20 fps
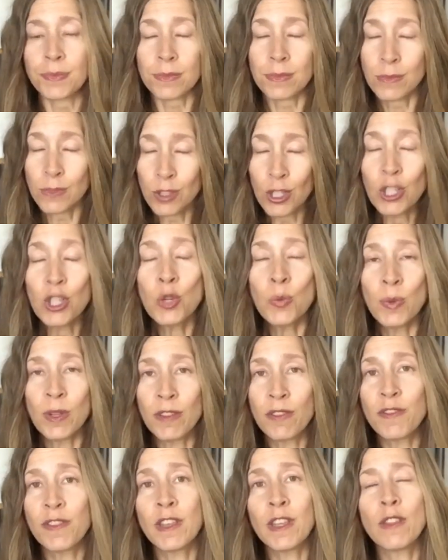you will
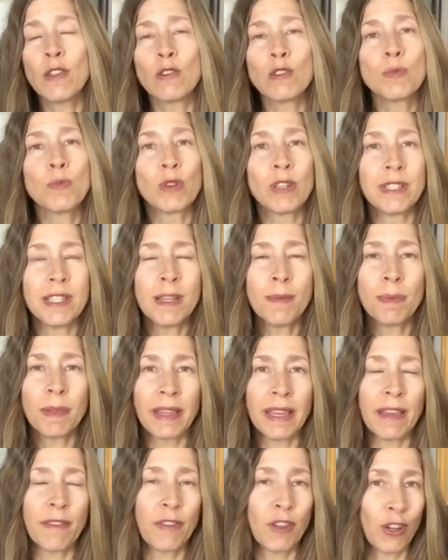feel those more
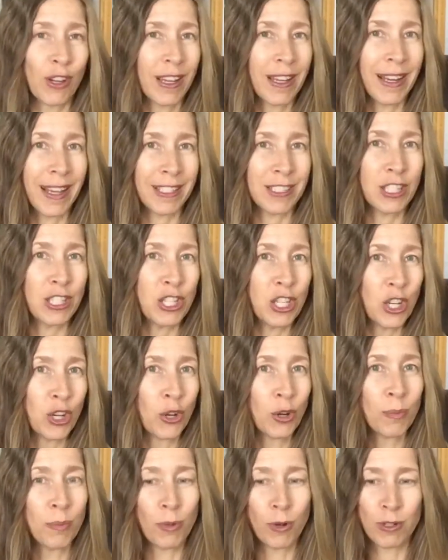deeply if they're connected to
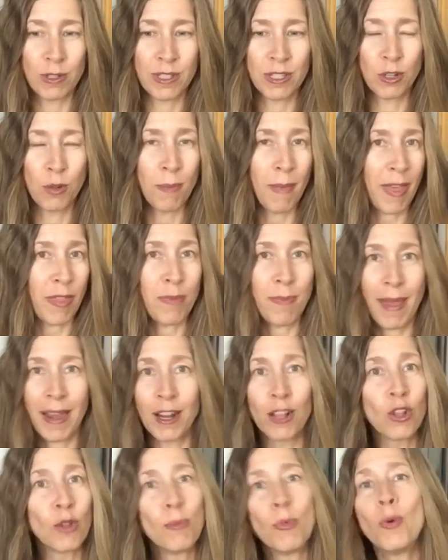your personal
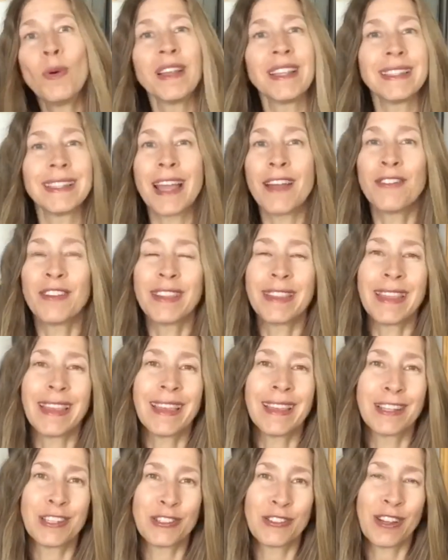mathematical points. Everything
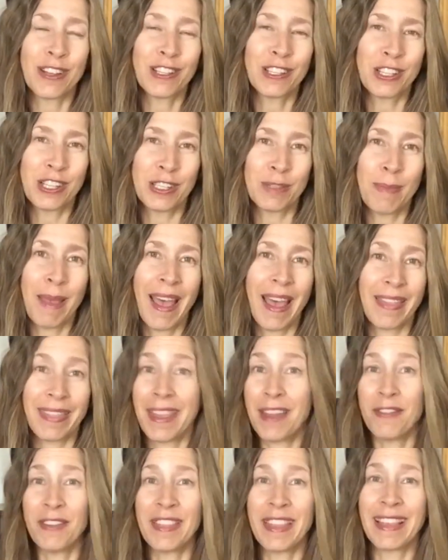in astrology is math.
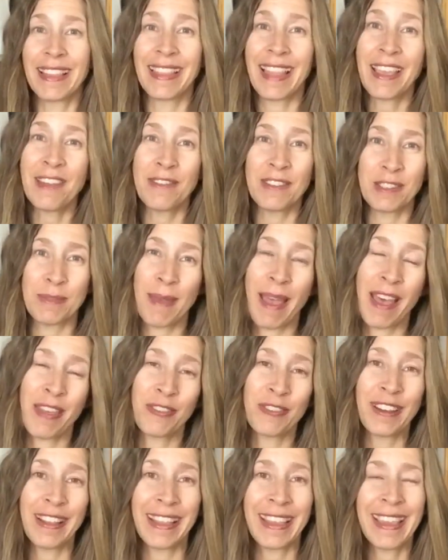Everything in life is math,
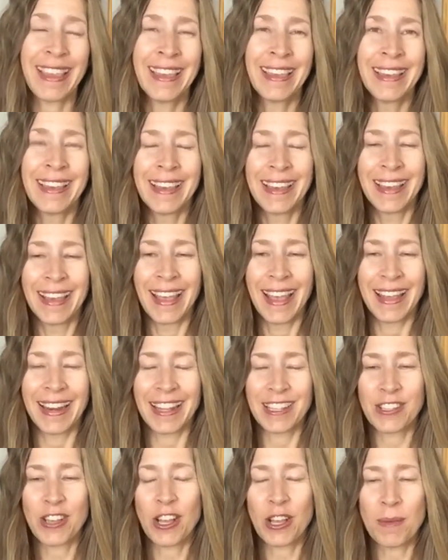really. And I
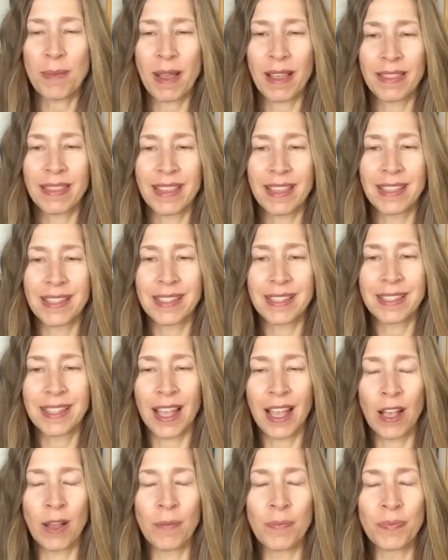talk about this
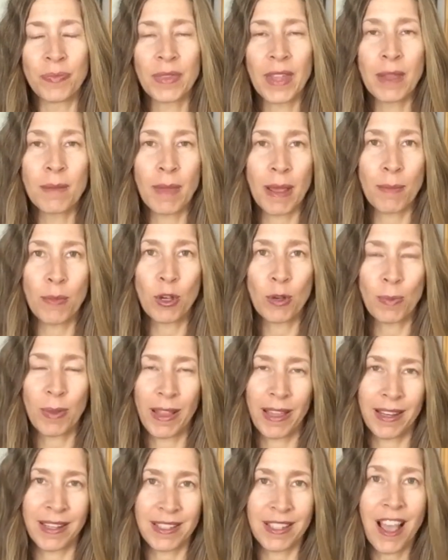in my book,
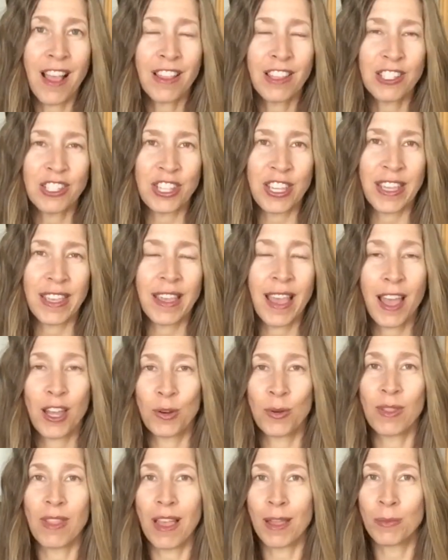Planetology, How
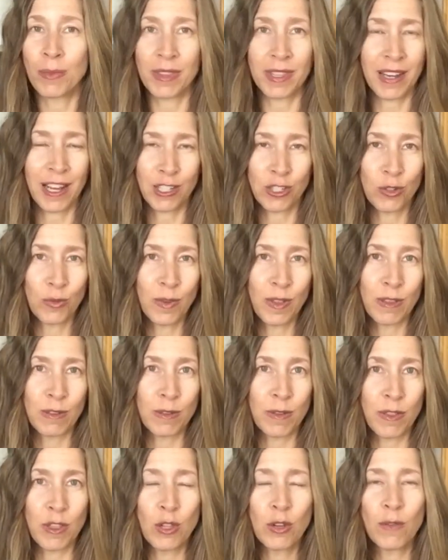to Align with the Natural Rhythms
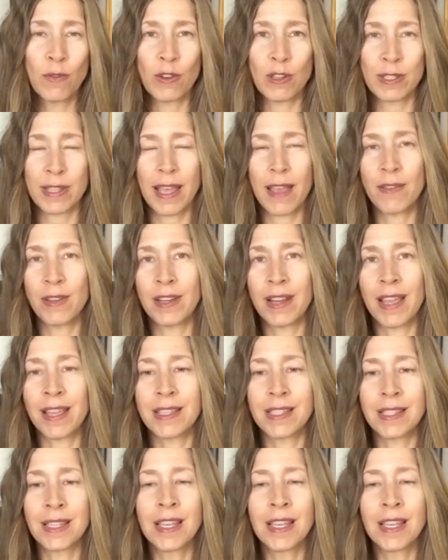of the Universe. I have a nice